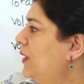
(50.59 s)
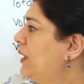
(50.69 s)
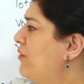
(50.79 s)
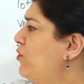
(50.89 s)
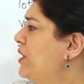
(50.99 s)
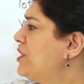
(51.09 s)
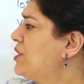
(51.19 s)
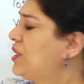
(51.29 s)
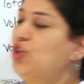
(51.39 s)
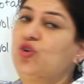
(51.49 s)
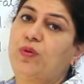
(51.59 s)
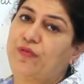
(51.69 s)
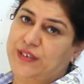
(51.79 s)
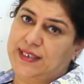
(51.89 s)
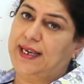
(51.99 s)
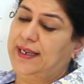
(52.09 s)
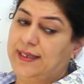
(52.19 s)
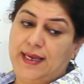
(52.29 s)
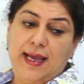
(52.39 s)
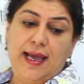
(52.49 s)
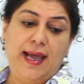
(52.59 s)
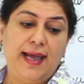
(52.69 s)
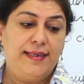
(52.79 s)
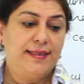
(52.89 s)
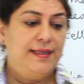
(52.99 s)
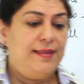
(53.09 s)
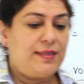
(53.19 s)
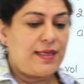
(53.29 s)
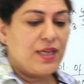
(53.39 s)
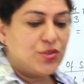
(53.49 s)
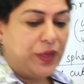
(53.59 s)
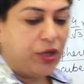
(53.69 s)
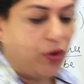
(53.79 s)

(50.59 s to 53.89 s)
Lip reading: Therefore, it is the cube of a side. And in this case, we